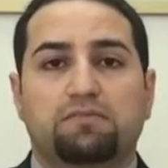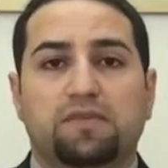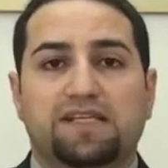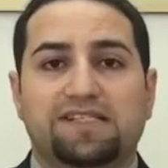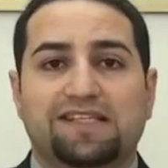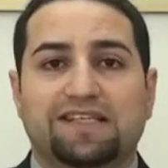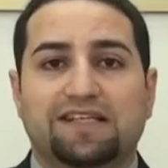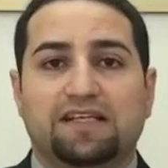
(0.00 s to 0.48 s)

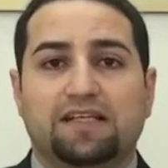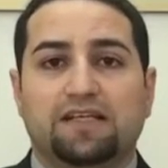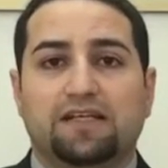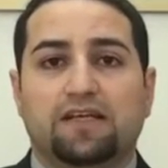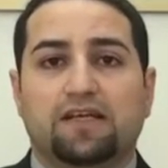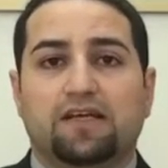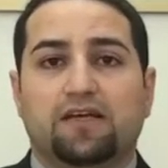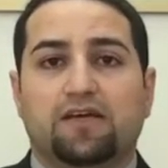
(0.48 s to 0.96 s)

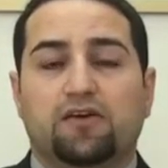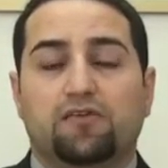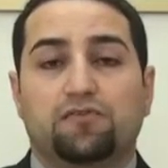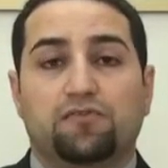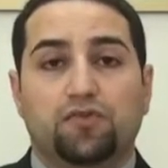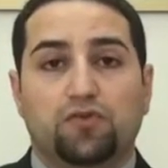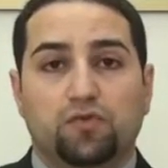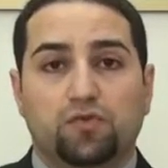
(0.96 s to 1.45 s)
basically
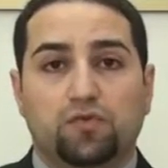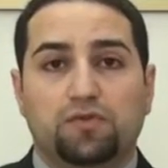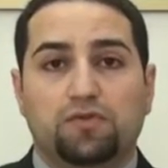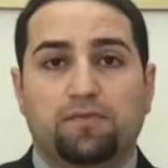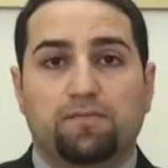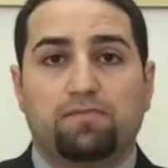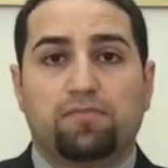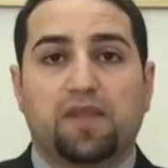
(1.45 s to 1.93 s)

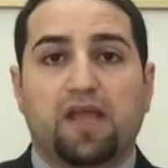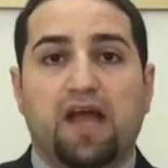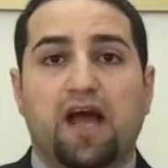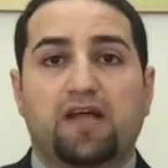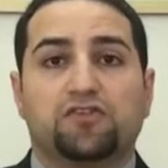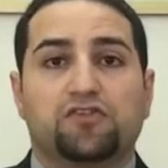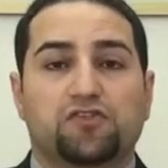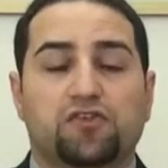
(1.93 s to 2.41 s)
reviewed
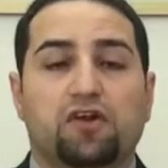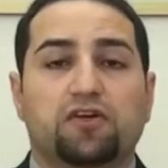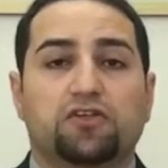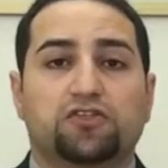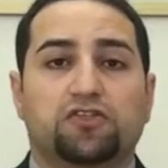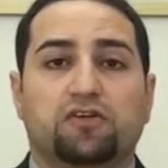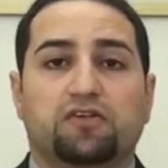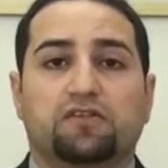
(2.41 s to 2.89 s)
and
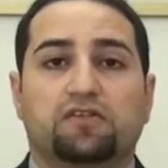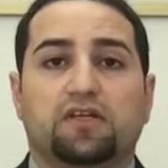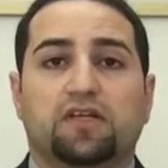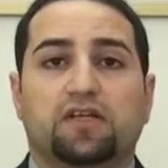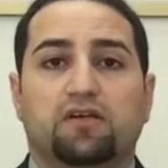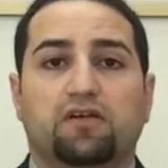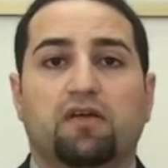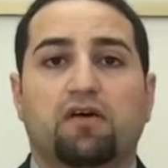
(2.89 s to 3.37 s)
structured
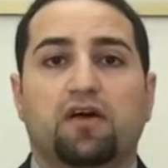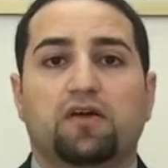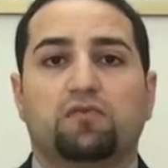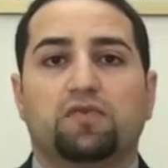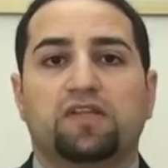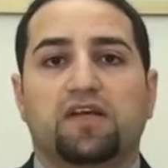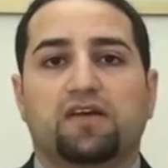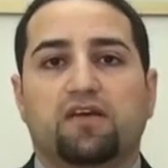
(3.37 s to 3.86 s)
in line
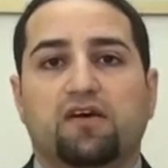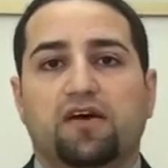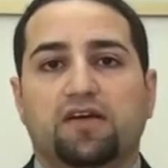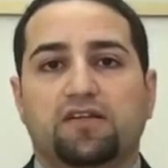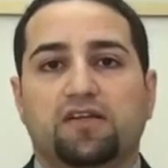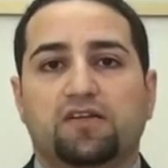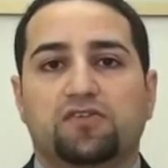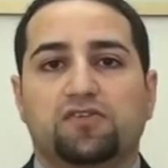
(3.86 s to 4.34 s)
with the
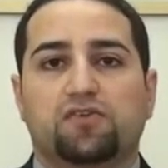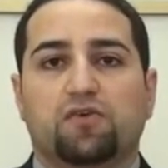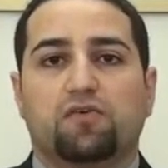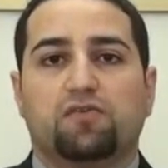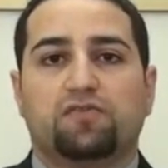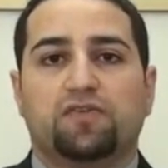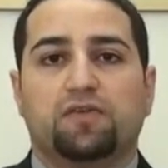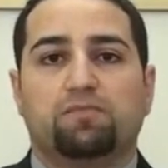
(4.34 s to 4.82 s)
guidance
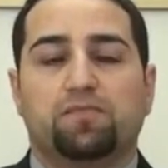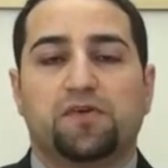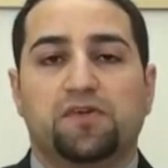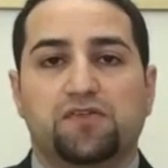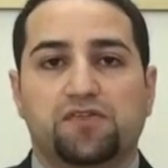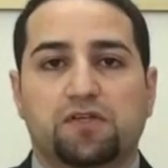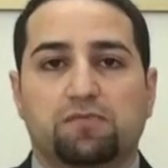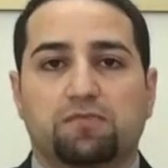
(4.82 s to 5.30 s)
of the
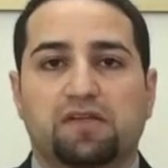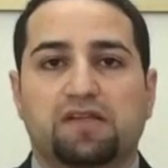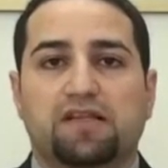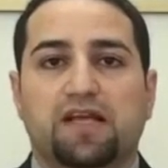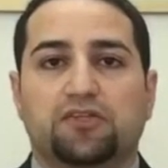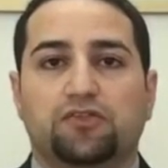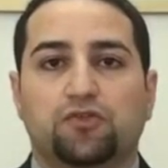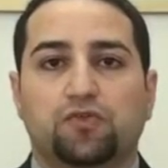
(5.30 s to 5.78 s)
principle
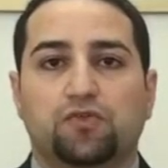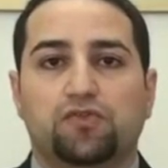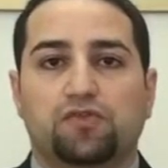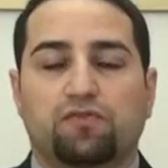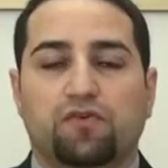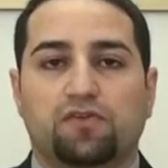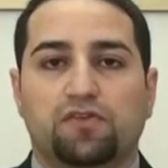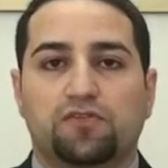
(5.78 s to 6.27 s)
that's
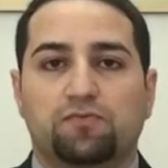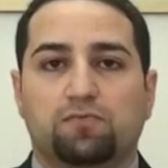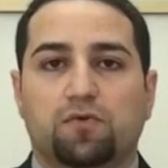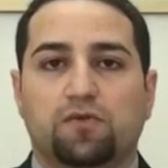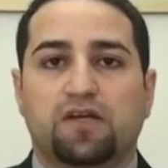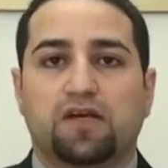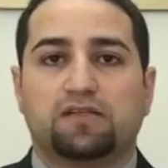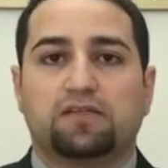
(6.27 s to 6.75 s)
used for this
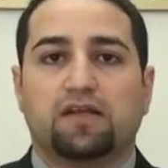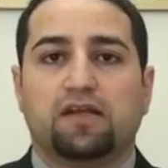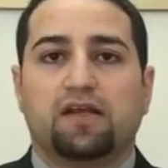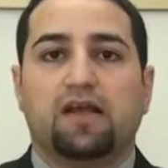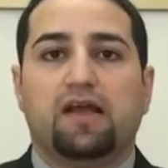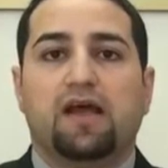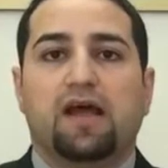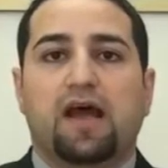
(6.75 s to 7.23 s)
product
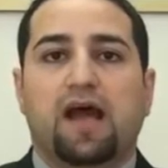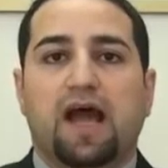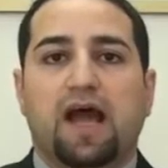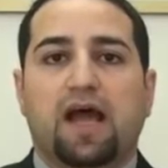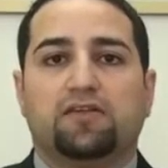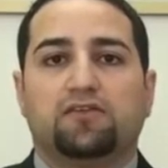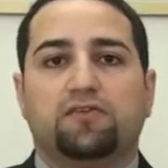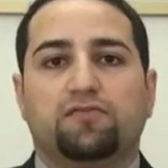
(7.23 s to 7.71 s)

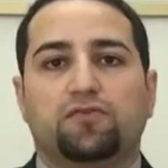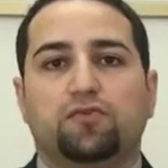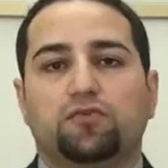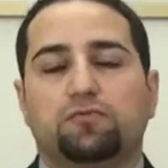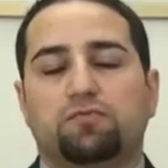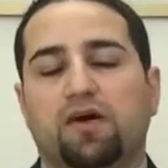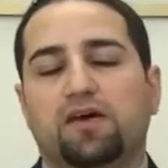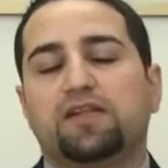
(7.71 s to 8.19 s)
and
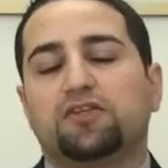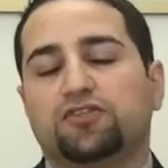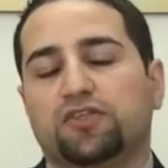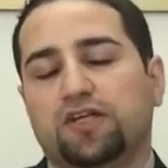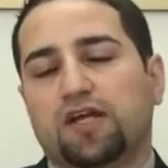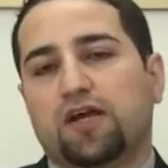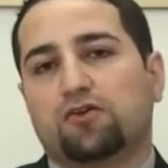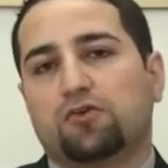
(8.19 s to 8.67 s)
reviewed by the
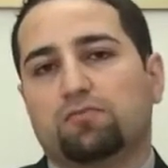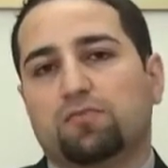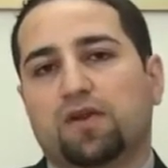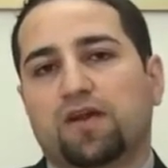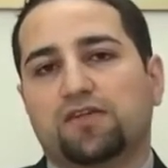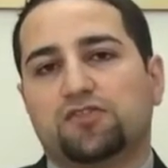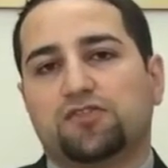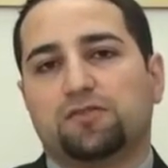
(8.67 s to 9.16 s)
Sharia
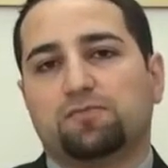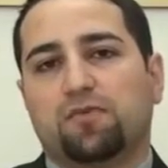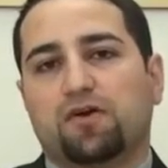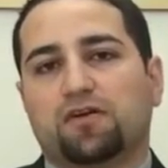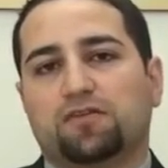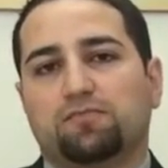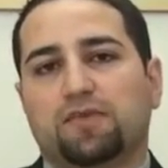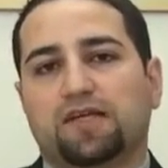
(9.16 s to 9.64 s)
Compliance
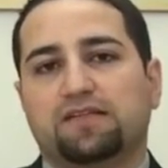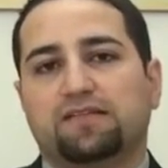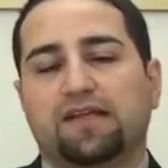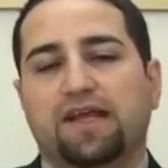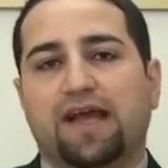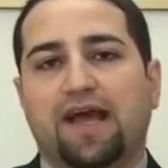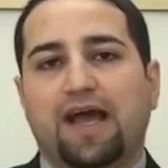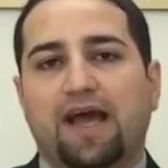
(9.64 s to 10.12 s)
Department
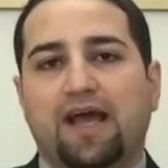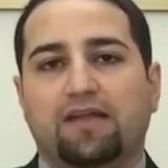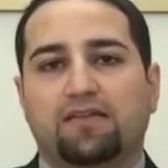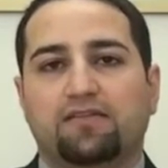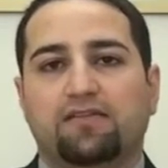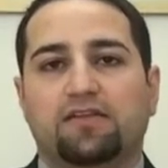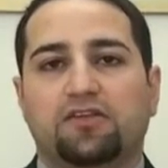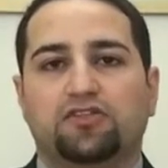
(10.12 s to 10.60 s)

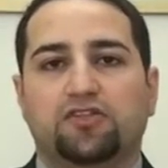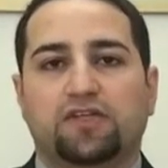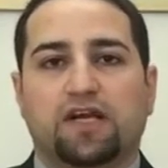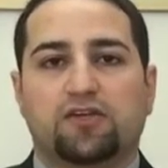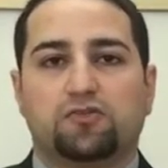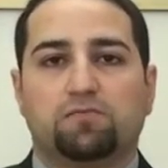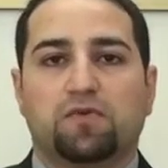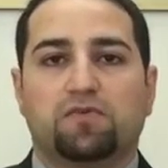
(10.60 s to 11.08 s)
and the
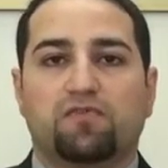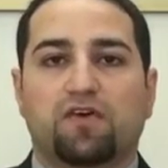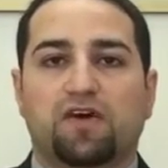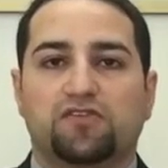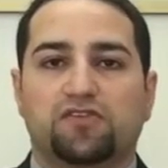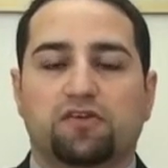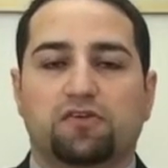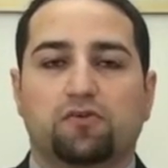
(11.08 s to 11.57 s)
Sharia
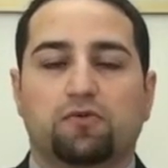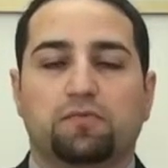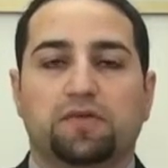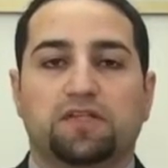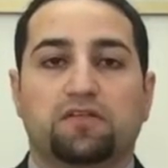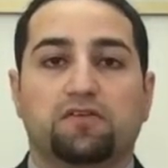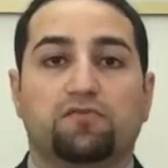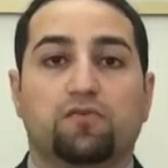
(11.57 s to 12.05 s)
Supervisory
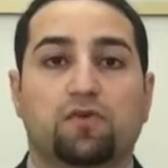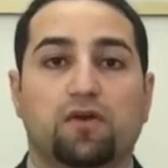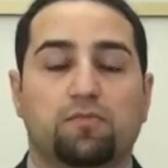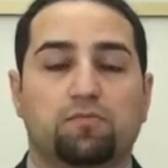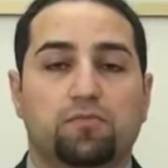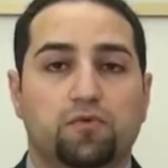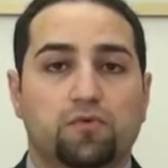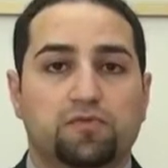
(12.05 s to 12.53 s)
Committee for
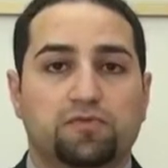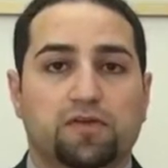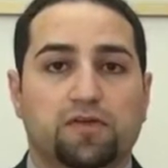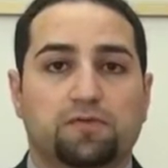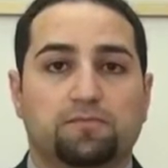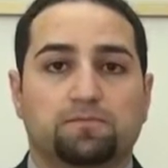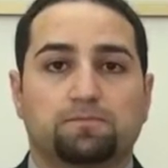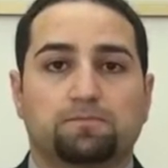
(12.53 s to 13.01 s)

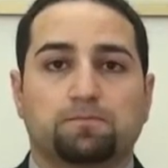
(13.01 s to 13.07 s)
approval.